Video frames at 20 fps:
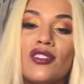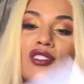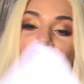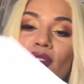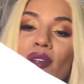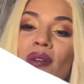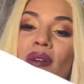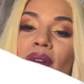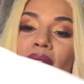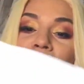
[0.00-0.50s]
show
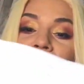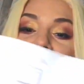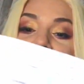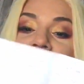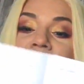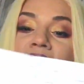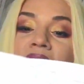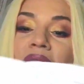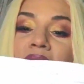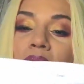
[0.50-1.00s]
you everything
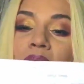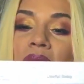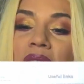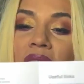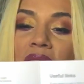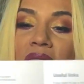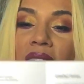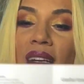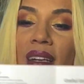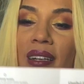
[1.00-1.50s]
that comes in
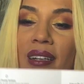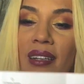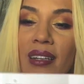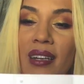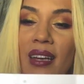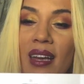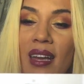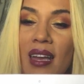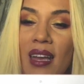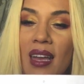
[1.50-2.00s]
there.
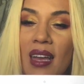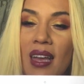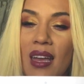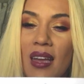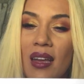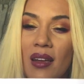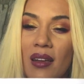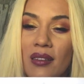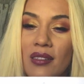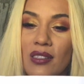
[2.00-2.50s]

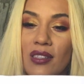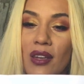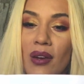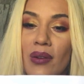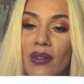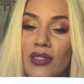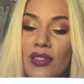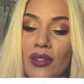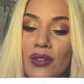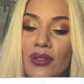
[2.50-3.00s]
So it
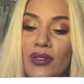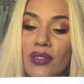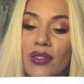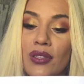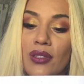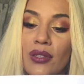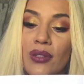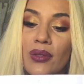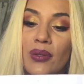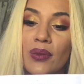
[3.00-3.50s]
shows
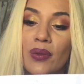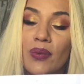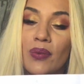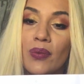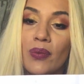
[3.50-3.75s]
you